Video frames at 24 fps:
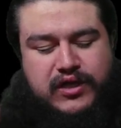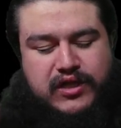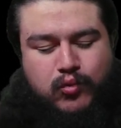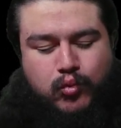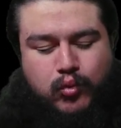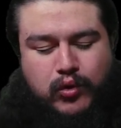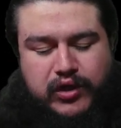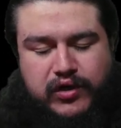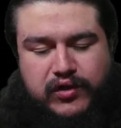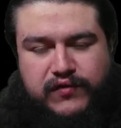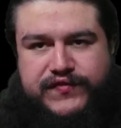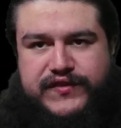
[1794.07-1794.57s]

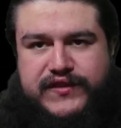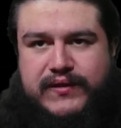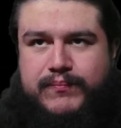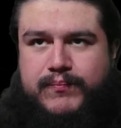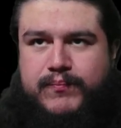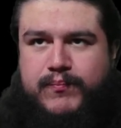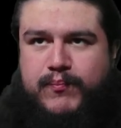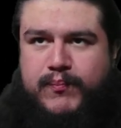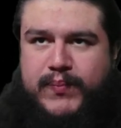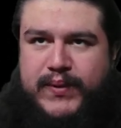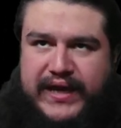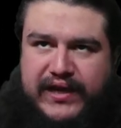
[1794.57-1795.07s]
One of the
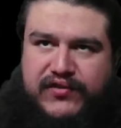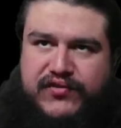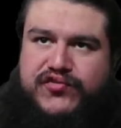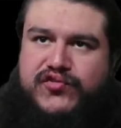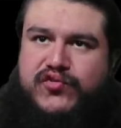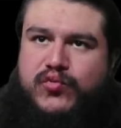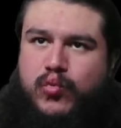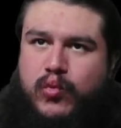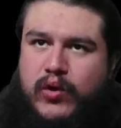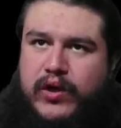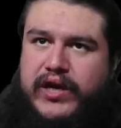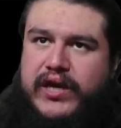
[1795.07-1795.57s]
best
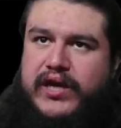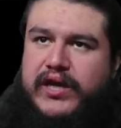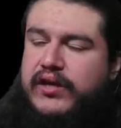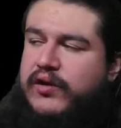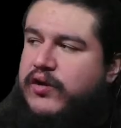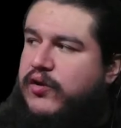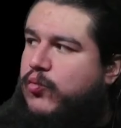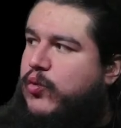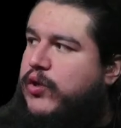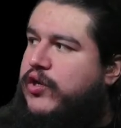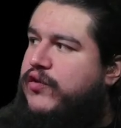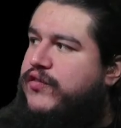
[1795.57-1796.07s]
way,
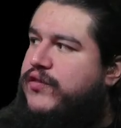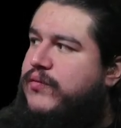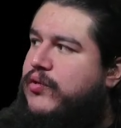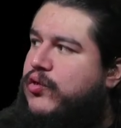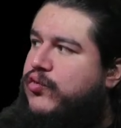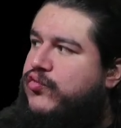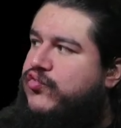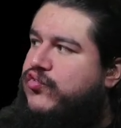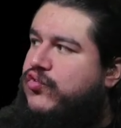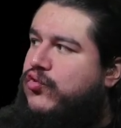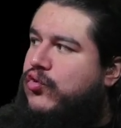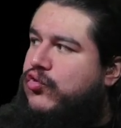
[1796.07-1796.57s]
or one of the
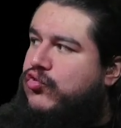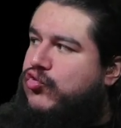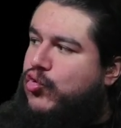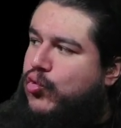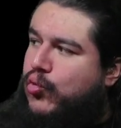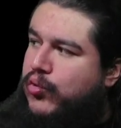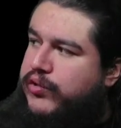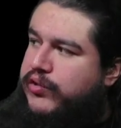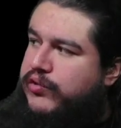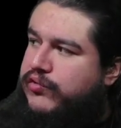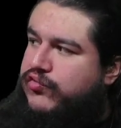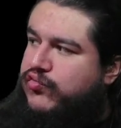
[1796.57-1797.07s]
most
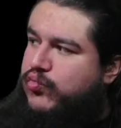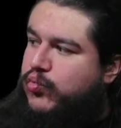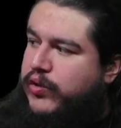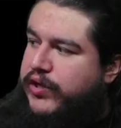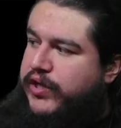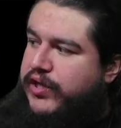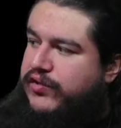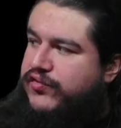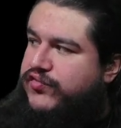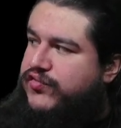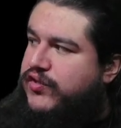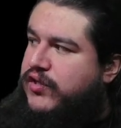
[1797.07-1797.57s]
notorious
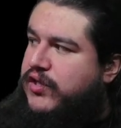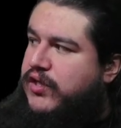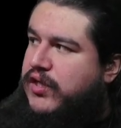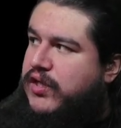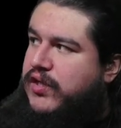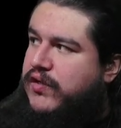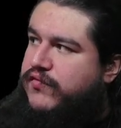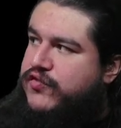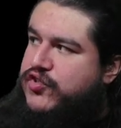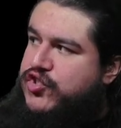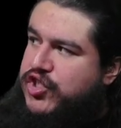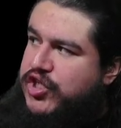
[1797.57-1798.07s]
ways
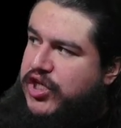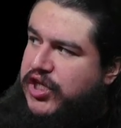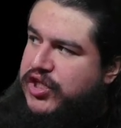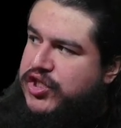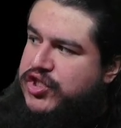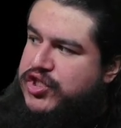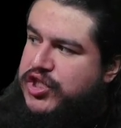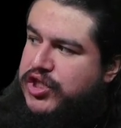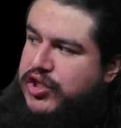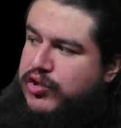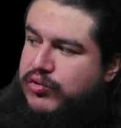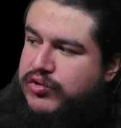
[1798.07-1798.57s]
of
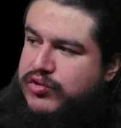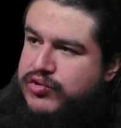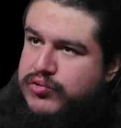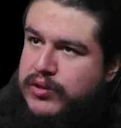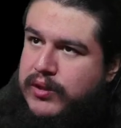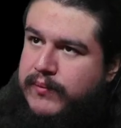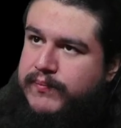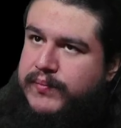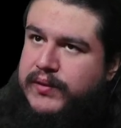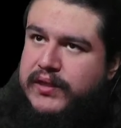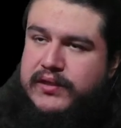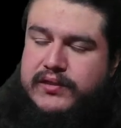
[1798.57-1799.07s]
changing your
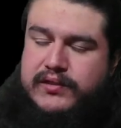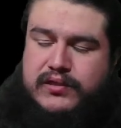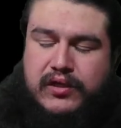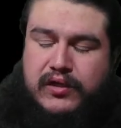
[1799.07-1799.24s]
drum beat,